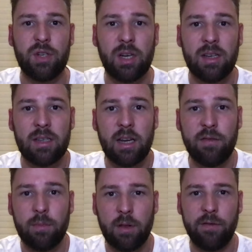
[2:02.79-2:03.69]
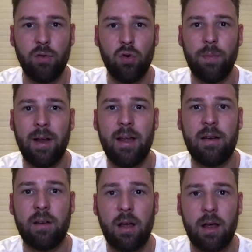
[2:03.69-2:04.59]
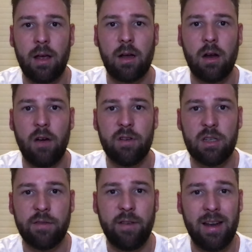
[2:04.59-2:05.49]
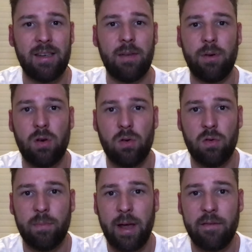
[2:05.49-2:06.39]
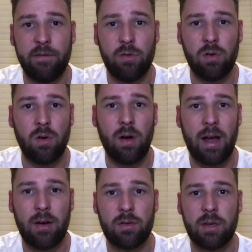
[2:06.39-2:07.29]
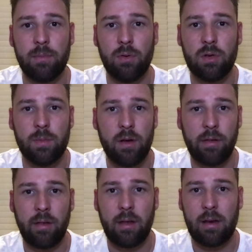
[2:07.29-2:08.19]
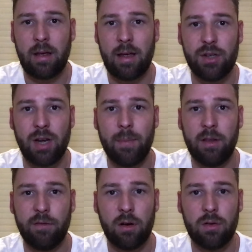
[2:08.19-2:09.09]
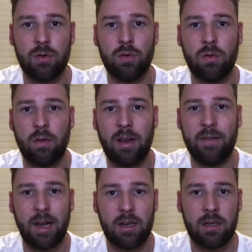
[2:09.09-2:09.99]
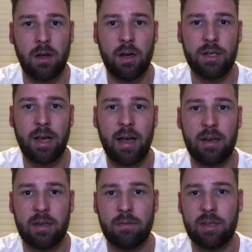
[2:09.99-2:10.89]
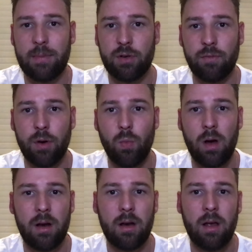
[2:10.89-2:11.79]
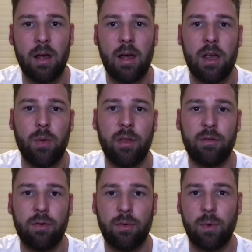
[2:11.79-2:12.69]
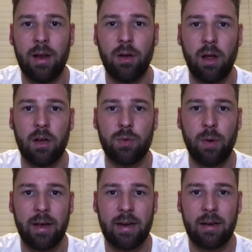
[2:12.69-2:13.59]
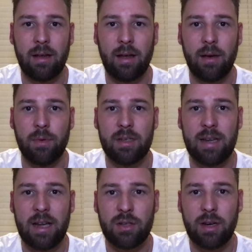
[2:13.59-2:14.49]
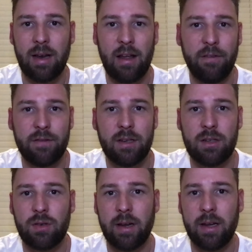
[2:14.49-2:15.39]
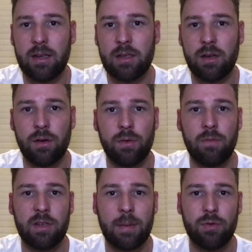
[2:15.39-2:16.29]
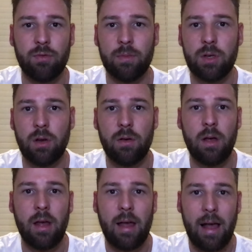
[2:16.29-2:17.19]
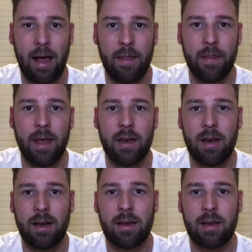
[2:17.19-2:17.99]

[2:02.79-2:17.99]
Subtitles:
you can see from the floor plan, Carnarvon's a fairly typical bay and forecourt house in Portsmouth. As you come in the front door, on the left hand side you had reception room 1, you went through a little archway with the stairs on your left, straight into reception room 2, and then